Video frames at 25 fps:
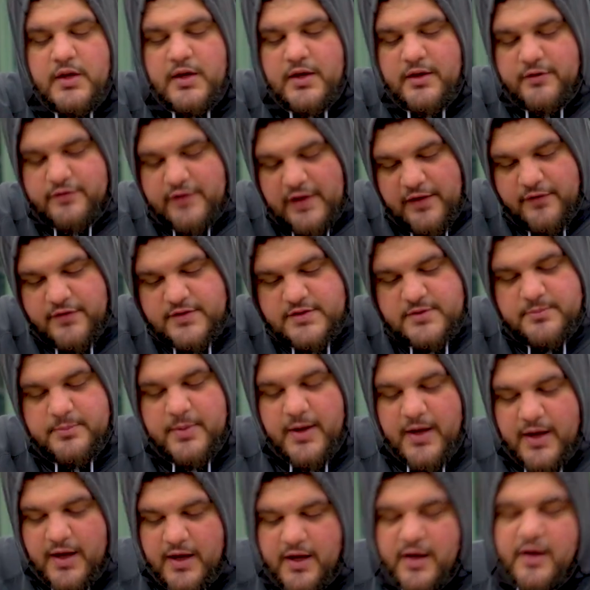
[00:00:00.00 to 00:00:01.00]
Flavor some
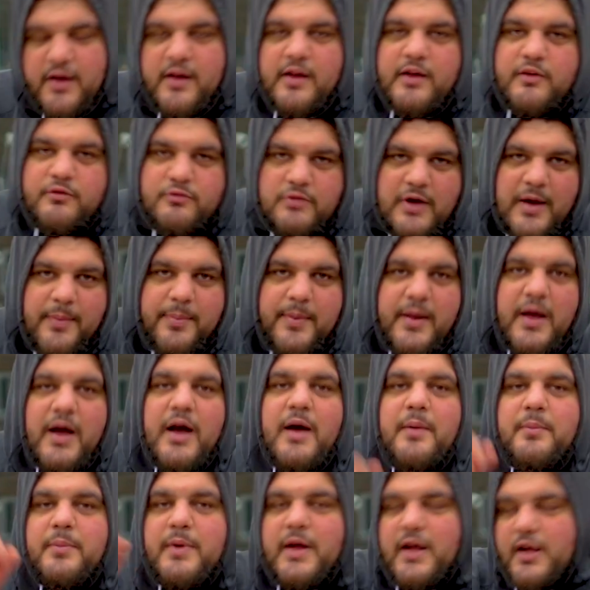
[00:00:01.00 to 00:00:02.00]
butter, wrap it
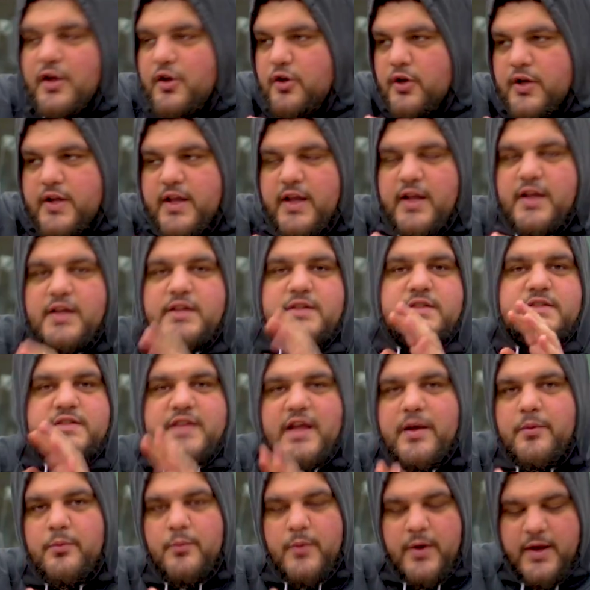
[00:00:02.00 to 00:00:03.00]
up and cook it
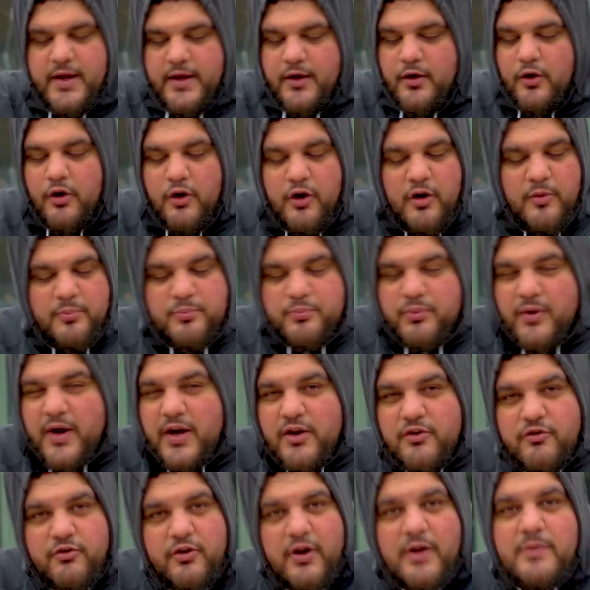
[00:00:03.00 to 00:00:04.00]
same way. Or
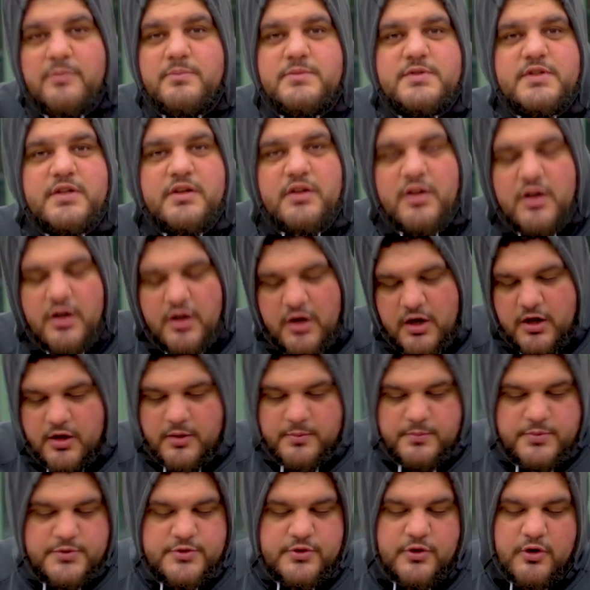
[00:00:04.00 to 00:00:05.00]
breadcrumbs and
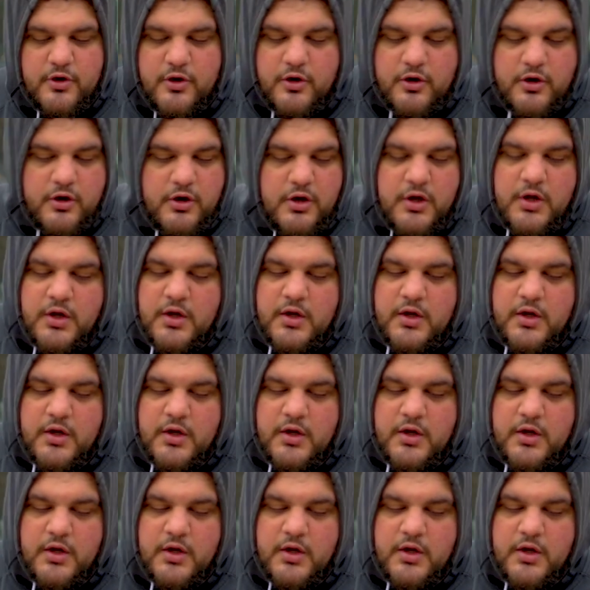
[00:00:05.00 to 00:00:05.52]
herbs, or